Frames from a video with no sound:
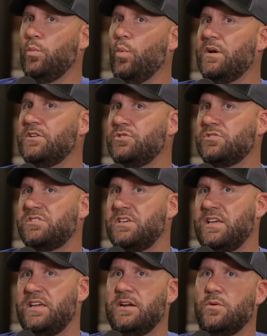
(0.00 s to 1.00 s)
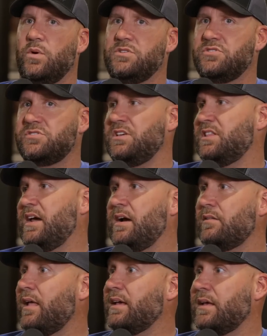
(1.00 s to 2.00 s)
What did you see here? What did you see
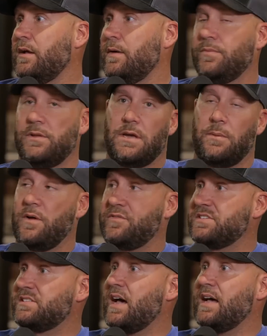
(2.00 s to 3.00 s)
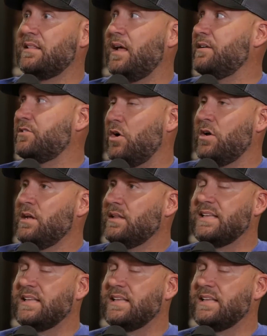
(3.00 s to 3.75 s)
there? Like coming off the sideline, talk.